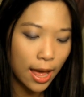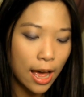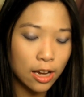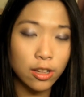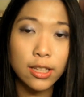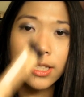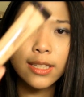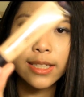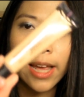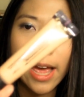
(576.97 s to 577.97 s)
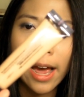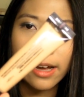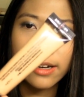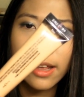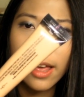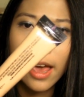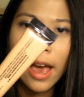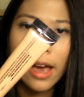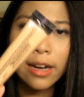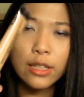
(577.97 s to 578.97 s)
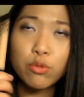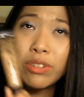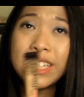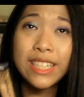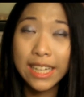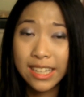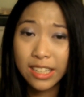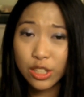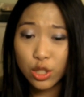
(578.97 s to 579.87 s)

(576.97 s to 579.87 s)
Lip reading: I got this in tan, and it's ridiculous